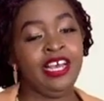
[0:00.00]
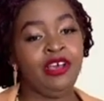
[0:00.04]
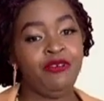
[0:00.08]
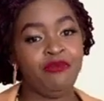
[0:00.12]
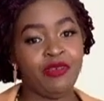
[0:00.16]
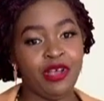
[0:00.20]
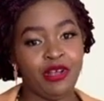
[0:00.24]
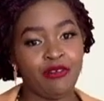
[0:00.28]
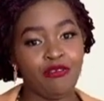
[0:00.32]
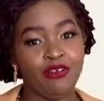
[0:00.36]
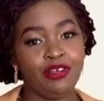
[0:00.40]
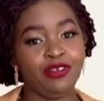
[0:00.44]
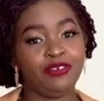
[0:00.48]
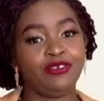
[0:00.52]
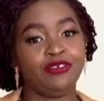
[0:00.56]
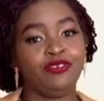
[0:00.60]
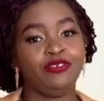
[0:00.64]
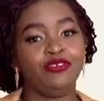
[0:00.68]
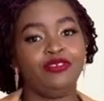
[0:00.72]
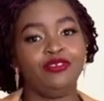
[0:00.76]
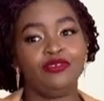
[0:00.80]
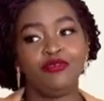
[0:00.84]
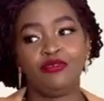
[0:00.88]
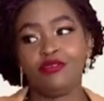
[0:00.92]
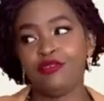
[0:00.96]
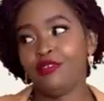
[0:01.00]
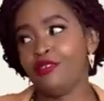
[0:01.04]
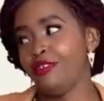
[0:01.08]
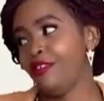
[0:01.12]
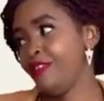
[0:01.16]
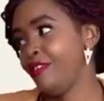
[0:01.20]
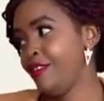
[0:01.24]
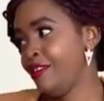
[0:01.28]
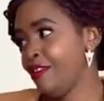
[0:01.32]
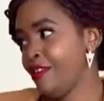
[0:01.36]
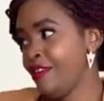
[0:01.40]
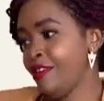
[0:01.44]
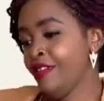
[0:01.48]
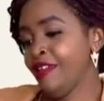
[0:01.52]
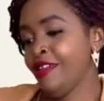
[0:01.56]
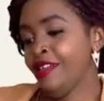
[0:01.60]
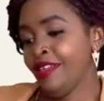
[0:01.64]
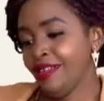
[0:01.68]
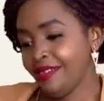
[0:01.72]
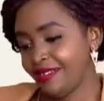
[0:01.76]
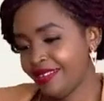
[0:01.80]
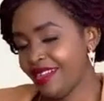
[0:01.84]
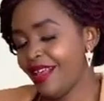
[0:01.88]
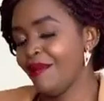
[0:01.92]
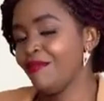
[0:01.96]
We are going to do
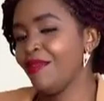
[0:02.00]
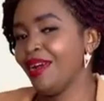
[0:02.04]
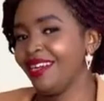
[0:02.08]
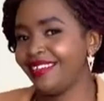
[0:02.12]
some